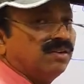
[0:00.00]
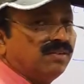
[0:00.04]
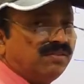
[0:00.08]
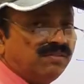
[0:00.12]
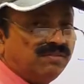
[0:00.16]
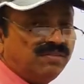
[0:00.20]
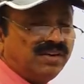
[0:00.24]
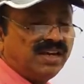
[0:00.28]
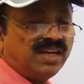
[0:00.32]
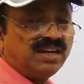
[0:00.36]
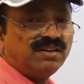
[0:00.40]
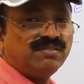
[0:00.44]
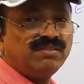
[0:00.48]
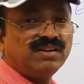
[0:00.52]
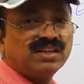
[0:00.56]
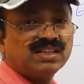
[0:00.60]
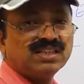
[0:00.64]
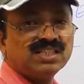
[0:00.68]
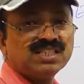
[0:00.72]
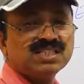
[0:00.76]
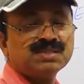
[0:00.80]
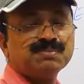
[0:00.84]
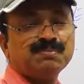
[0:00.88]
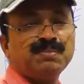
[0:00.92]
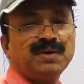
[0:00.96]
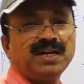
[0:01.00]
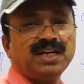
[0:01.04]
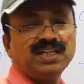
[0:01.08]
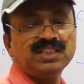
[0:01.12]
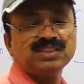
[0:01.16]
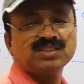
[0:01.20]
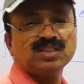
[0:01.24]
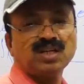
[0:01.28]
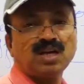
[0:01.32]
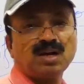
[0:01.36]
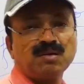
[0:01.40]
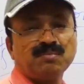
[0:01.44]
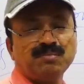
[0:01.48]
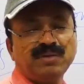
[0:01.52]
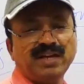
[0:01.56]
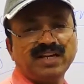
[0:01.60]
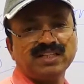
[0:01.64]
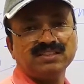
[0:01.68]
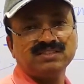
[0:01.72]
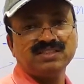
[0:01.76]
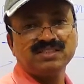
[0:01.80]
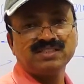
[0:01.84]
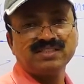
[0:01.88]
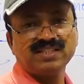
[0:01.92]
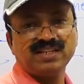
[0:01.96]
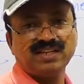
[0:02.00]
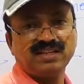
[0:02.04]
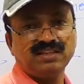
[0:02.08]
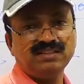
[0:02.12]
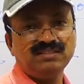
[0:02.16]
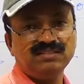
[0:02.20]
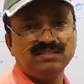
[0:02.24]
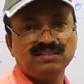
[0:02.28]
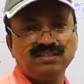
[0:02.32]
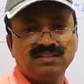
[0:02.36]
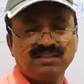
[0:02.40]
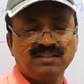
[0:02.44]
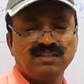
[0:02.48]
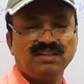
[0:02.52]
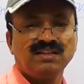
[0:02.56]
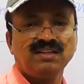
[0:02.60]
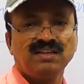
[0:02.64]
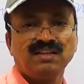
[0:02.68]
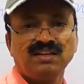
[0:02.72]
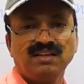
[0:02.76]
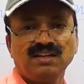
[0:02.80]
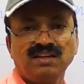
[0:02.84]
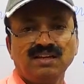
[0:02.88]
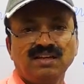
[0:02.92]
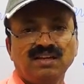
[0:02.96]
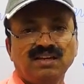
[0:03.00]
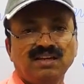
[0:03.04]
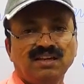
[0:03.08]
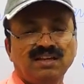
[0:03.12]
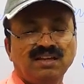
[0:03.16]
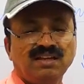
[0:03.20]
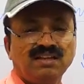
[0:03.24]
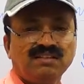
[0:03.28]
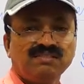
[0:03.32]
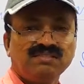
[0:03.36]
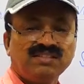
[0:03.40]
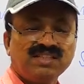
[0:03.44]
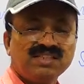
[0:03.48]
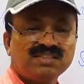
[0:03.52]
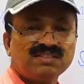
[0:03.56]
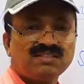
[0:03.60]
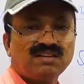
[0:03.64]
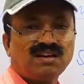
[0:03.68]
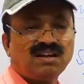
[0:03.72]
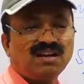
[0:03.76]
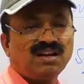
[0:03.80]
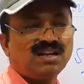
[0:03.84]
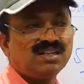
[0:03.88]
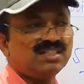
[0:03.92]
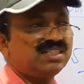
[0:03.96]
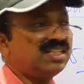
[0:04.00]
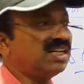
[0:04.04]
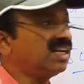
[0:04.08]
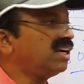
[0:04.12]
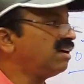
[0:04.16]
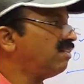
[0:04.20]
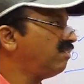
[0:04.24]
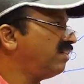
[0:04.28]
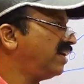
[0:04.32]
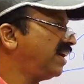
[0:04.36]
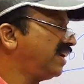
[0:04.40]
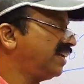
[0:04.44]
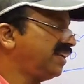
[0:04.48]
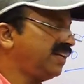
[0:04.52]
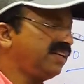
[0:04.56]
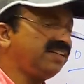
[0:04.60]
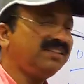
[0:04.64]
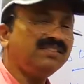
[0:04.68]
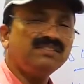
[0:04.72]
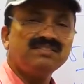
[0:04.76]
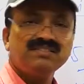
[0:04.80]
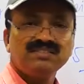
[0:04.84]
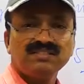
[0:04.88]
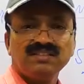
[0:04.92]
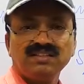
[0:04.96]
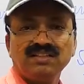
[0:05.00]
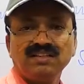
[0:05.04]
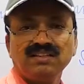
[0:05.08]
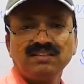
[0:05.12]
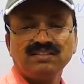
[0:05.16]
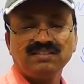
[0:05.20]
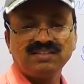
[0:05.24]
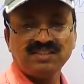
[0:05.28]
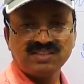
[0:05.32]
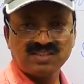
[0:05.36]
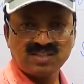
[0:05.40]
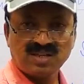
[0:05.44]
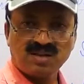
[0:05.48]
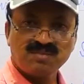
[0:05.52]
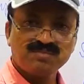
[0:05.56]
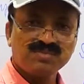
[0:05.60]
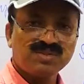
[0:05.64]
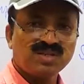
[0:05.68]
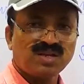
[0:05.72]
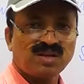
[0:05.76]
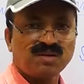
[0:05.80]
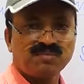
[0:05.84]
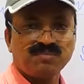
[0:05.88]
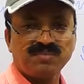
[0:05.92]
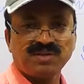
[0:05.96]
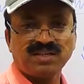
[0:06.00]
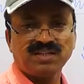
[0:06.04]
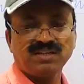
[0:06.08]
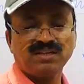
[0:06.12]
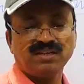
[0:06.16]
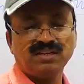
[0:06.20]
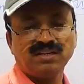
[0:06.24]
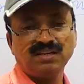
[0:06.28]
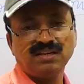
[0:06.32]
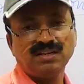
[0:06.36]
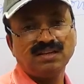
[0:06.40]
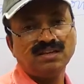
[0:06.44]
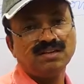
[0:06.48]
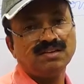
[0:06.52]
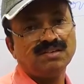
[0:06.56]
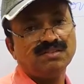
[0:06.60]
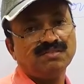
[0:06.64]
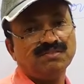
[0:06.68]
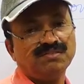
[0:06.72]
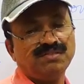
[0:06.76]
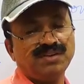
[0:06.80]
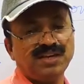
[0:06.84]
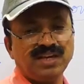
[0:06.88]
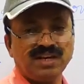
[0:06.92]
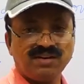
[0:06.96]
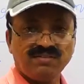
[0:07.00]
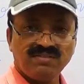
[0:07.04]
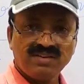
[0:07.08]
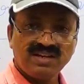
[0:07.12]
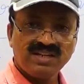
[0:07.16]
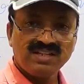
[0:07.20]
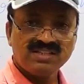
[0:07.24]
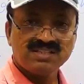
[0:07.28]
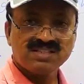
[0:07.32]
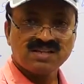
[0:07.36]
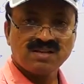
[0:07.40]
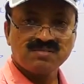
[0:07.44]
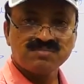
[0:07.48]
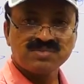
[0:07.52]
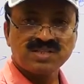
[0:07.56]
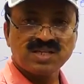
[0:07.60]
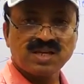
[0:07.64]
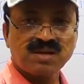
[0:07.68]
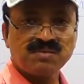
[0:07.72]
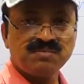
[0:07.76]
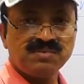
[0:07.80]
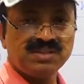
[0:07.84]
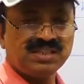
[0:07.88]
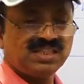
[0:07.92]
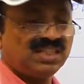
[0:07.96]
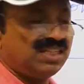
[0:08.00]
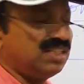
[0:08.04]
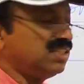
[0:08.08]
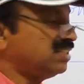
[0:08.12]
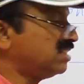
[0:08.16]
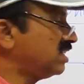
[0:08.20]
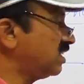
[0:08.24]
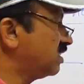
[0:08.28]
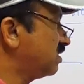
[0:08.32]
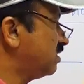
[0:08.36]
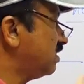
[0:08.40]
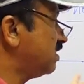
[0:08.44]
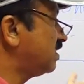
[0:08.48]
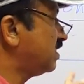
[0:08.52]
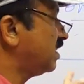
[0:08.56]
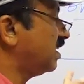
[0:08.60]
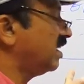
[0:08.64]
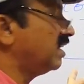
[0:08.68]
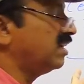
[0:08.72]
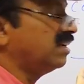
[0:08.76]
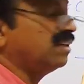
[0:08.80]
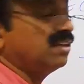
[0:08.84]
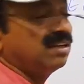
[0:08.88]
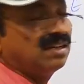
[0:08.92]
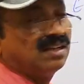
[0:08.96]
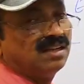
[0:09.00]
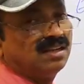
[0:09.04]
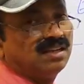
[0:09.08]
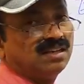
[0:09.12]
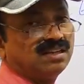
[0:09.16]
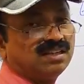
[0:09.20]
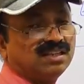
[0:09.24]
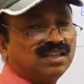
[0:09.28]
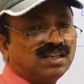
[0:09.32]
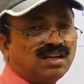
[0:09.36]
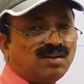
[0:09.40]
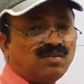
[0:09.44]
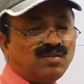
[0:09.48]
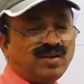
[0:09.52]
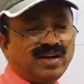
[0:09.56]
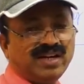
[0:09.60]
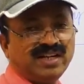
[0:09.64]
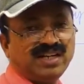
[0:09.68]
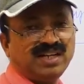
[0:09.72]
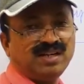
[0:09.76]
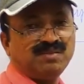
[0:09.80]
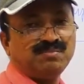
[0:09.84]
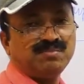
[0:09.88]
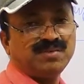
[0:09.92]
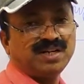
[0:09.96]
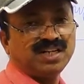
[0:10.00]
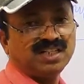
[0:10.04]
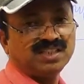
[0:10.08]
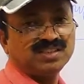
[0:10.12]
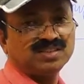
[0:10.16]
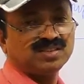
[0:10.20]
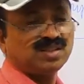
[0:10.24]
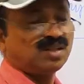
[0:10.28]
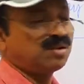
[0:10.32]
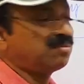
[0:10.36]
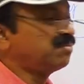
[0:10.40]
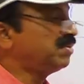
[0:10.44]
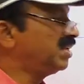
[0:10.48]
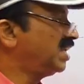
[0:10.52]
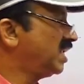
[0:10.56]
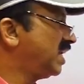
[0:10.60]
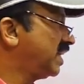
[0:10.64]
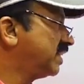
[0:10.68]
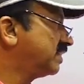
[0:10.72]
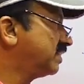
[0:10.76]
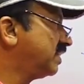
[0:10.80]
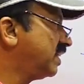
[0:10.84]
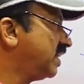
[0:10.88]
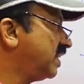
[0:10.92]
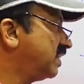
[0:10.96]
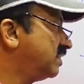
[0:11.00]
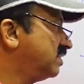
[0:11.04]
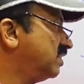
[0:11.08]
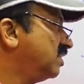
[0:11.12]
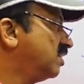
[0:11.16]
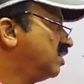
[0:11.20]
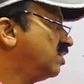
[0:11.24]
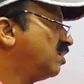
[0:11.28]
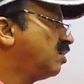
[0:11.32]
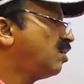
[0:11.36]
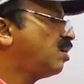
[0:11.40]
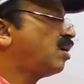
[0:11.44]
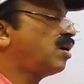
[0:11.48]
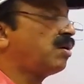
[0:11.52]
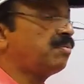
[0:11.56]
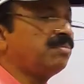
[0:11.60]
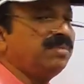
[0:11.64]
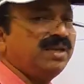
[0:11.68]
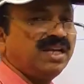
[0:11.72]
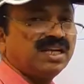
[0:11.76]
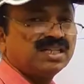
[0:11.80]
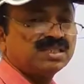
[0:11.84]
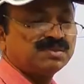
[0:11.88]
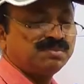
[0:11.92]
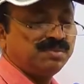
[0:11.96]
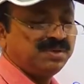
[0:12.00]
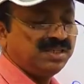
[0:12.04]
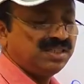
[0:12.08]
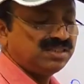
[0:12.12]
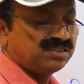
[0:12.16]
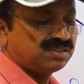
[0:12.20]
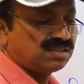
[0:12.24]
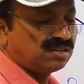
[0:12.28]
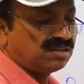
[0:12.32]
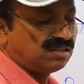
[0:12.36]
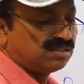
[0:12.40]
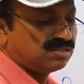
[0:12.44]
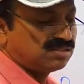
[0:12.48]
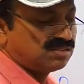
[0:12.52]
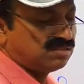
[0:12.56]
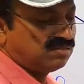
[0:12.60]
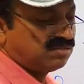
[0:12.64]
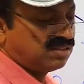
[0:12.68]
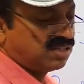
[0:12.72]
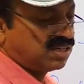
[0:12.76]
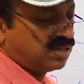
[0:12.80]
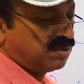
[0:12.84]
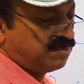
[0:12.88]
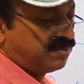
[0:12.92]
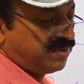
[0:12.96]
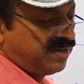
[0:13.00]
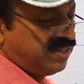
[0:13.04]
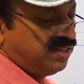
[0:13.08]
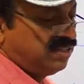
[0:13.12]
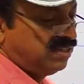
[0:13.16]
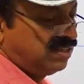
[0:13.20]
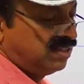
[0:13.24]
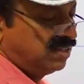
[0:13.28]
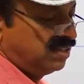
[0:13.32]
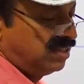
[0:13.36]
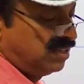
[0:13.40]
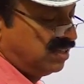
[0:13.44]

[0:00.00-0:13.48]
Wherever this British army existing, this Salarjung avoided Nizam's army. Wherever Nizam's army that is existing, he avoided British army. Like that, army expenditure also what happened?